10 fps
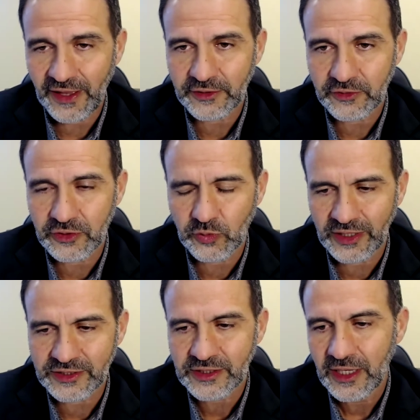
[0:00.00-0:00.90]
you find good
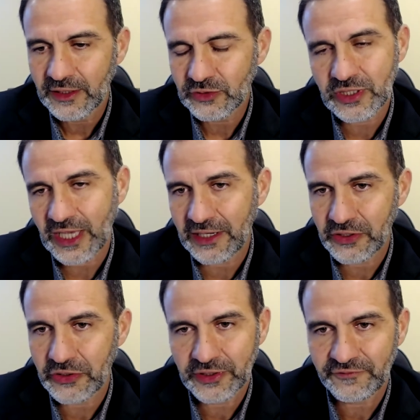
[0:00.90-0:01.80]
ones, you
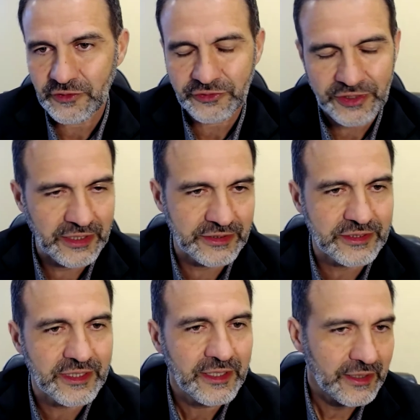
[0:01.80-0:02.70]
can learn a few
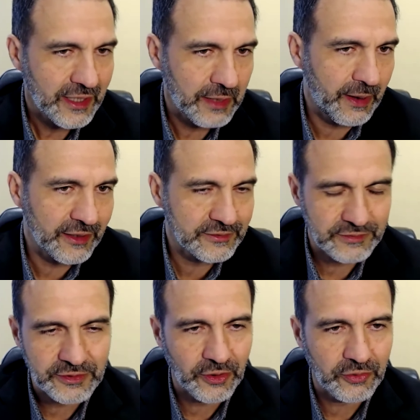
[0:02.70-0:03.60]
things
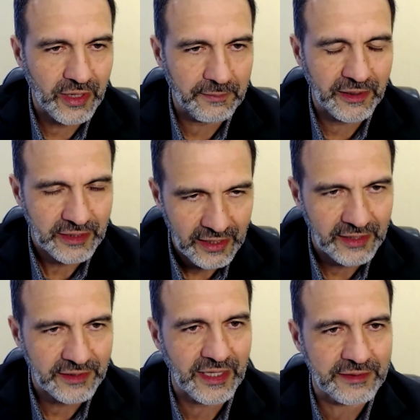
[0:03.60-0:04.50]
about
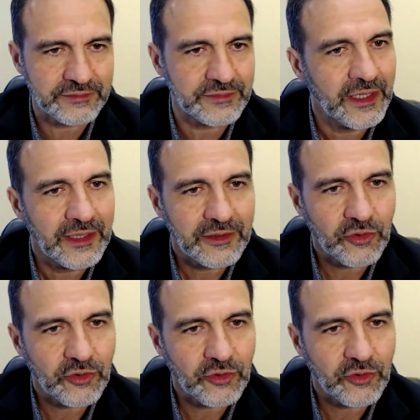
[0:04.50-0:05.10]
health and